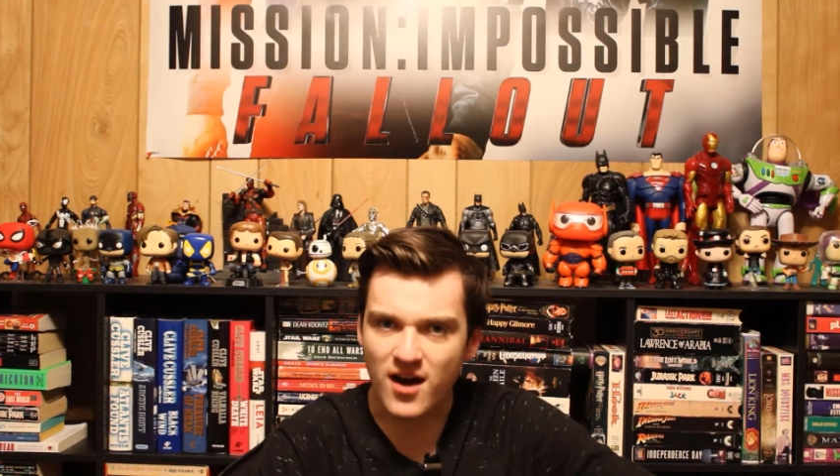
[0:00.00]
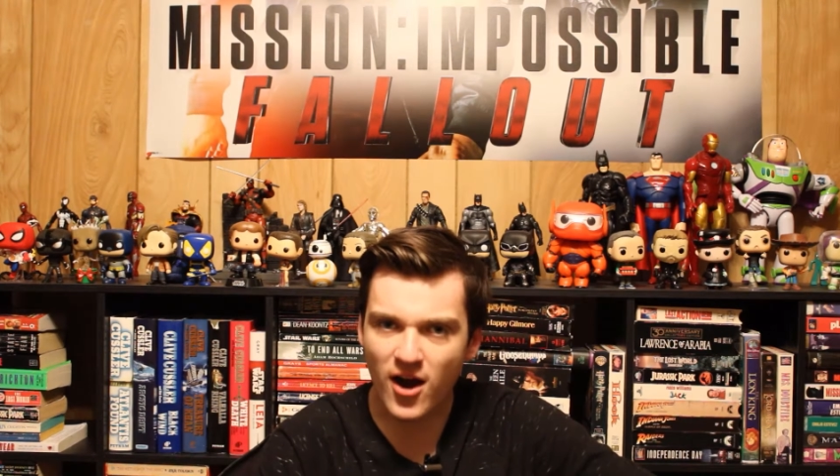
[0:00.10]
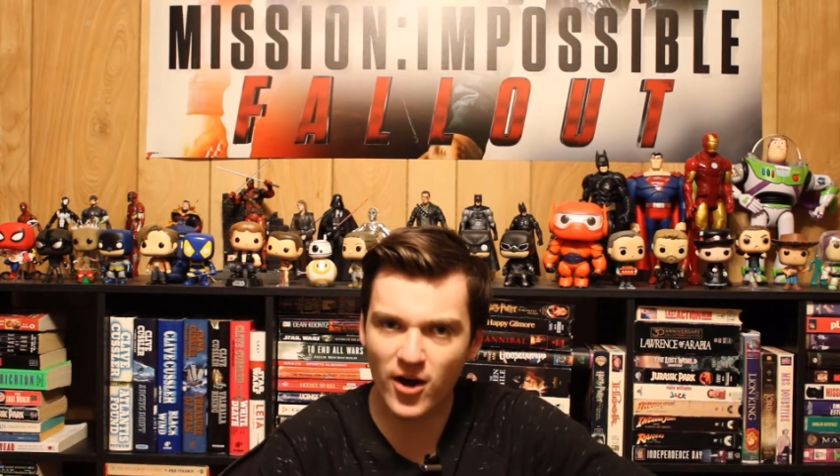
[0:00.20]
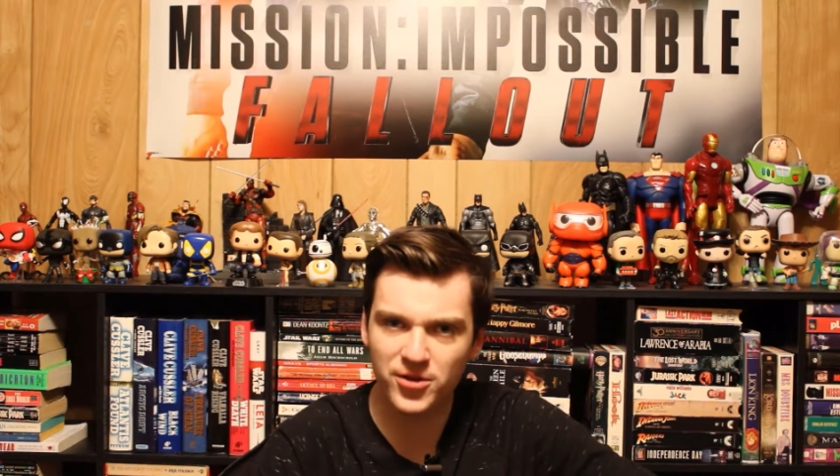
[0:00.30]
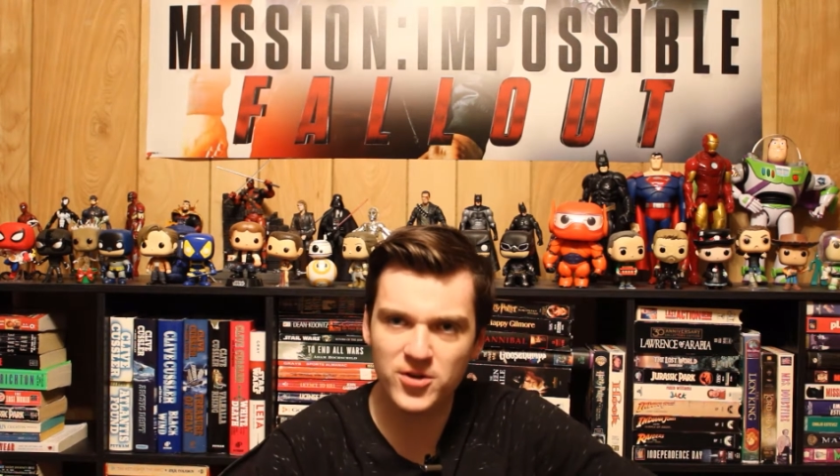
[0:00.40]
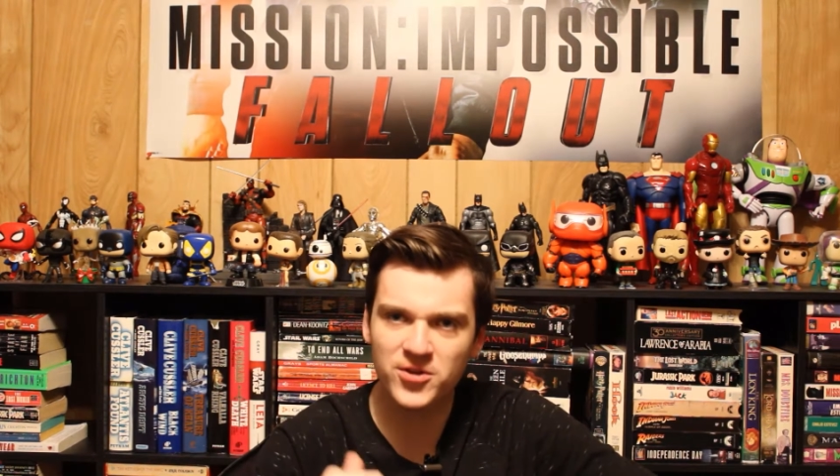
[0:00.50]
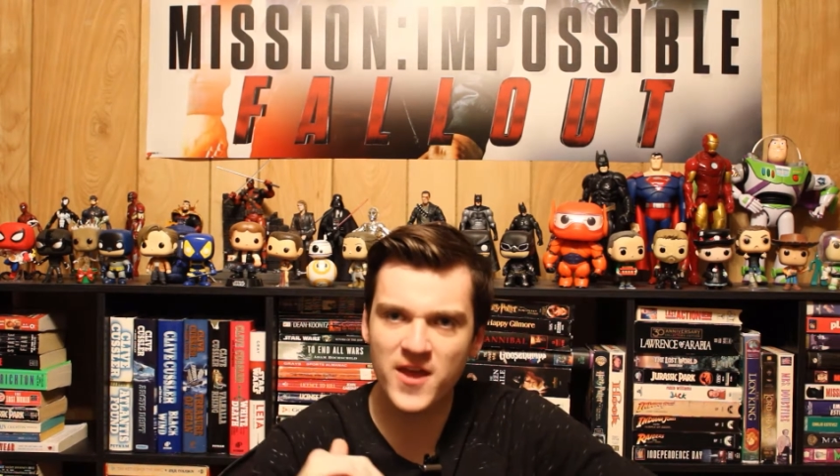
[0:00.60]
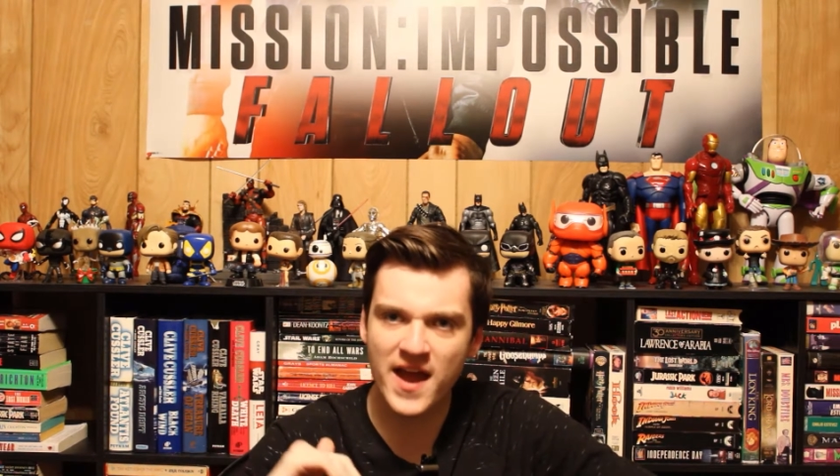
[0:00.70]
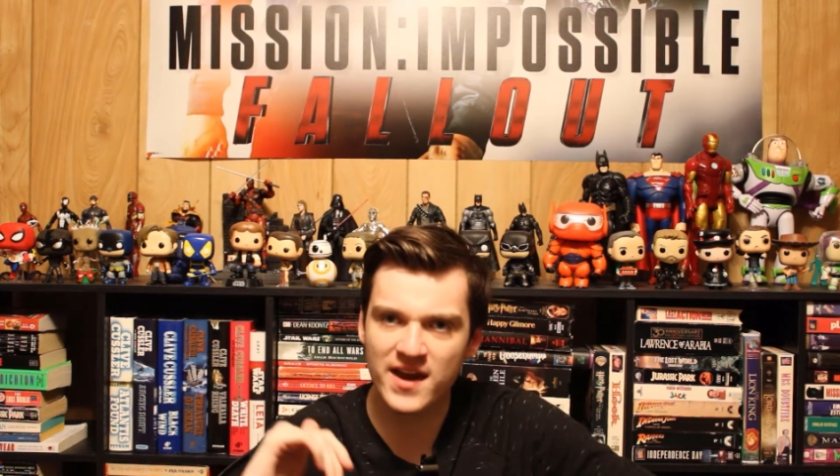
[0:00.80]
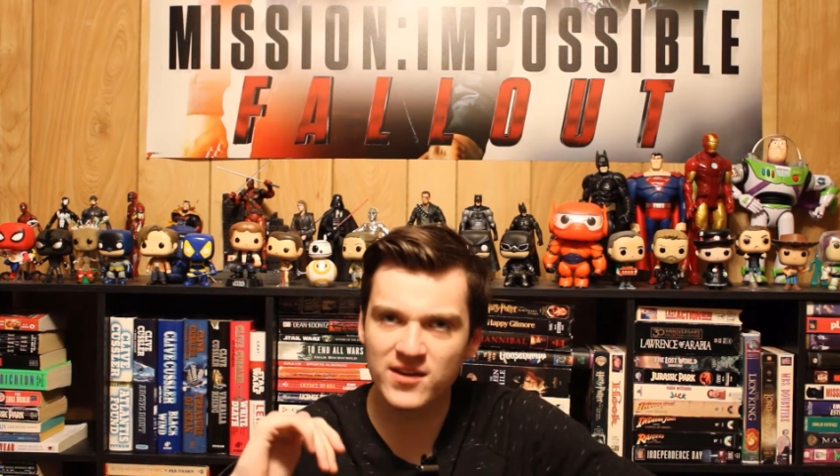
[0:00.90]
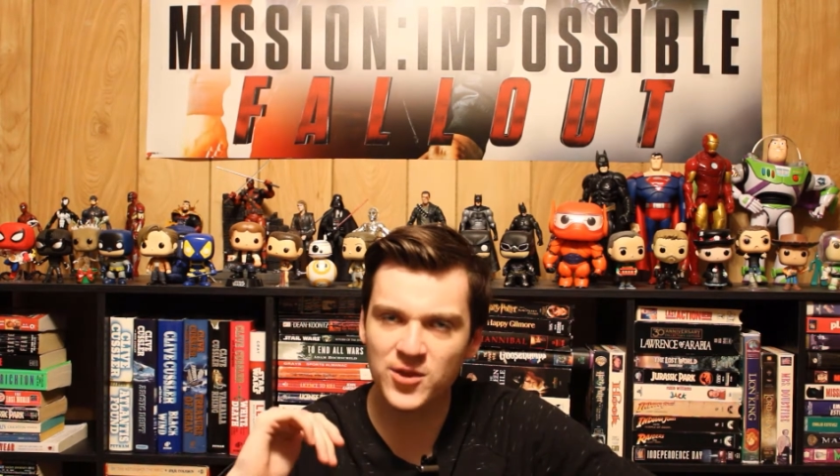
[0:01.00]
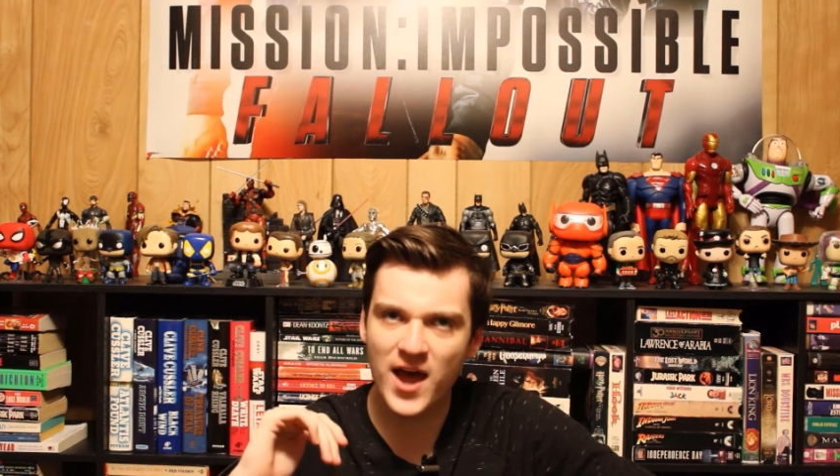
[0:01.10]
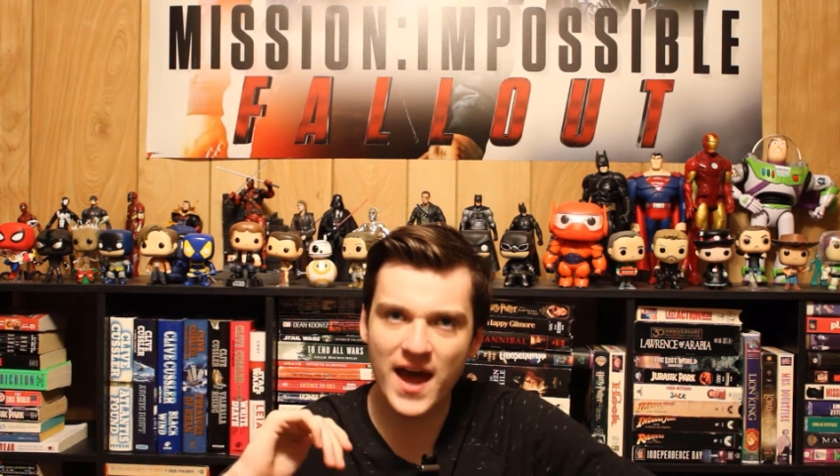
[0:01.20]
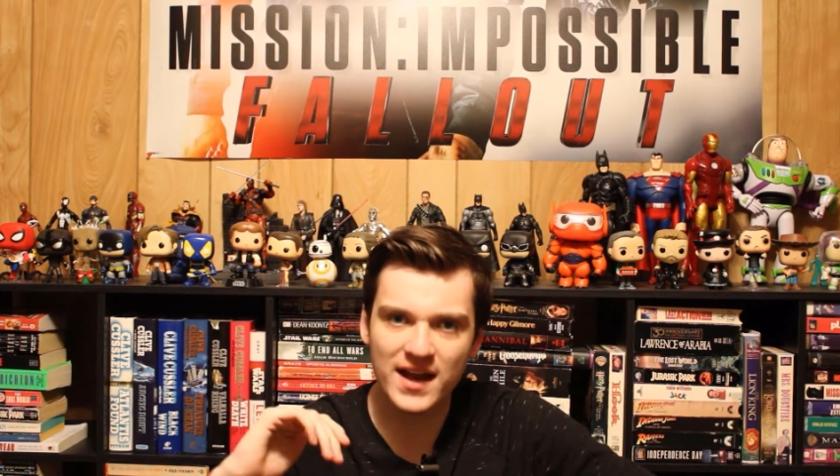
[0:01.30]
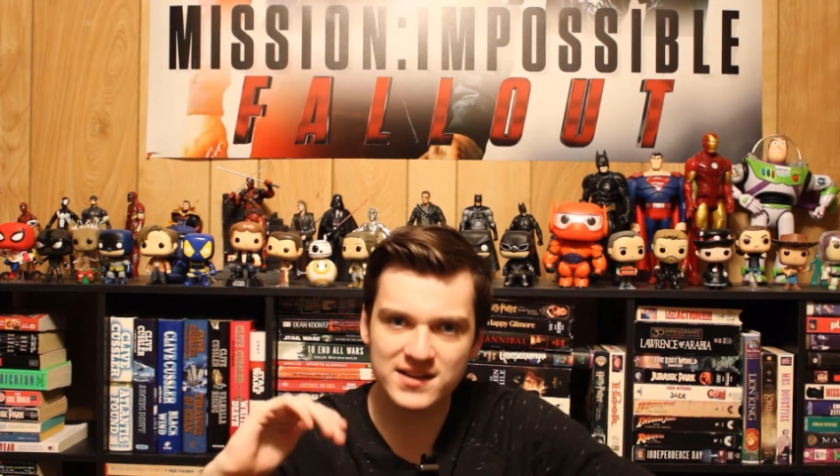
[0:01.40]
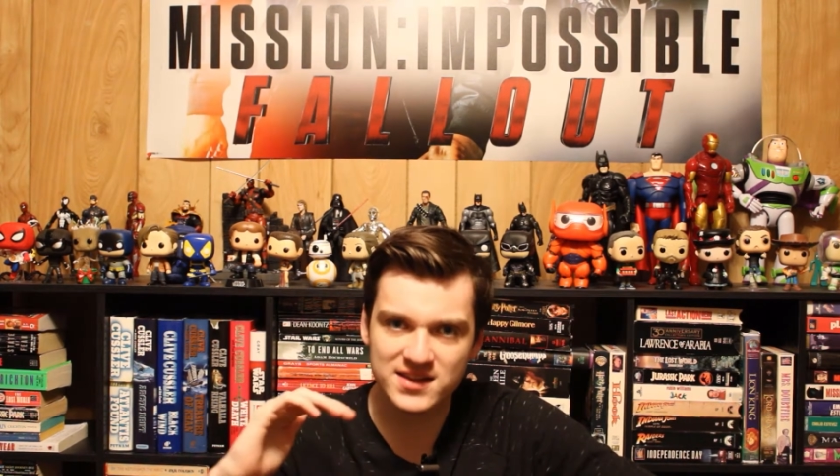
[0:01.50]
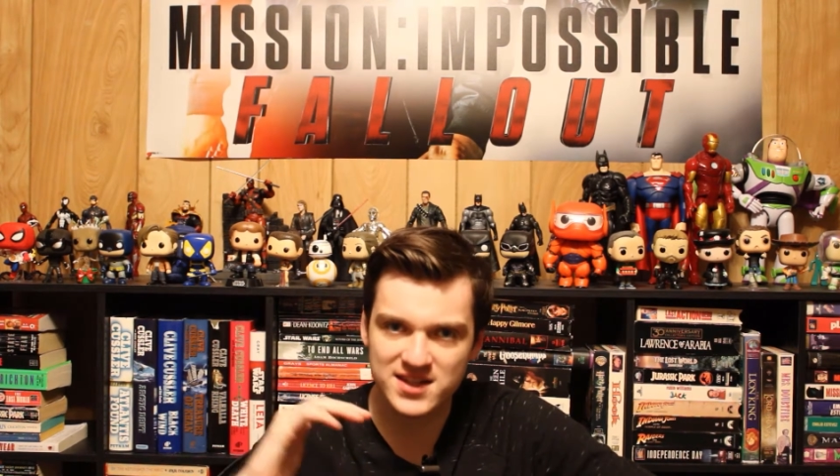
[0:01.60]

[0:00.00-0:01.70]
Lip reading: other than that